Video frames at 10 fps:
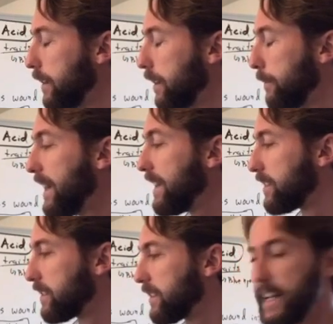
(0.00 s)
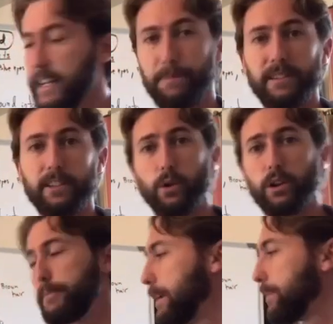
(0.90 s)
bases lined up in this order,
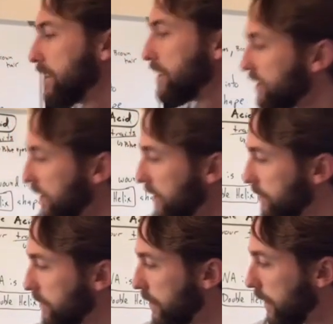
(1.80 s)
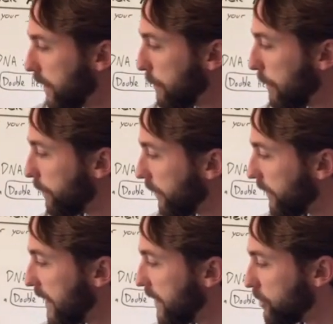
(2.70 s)
maybe this is, maybe if you have
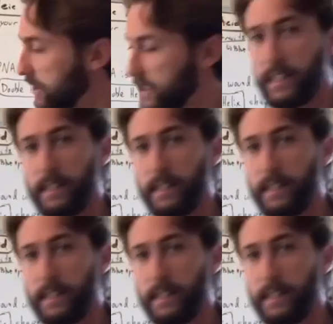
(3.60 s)
AGT,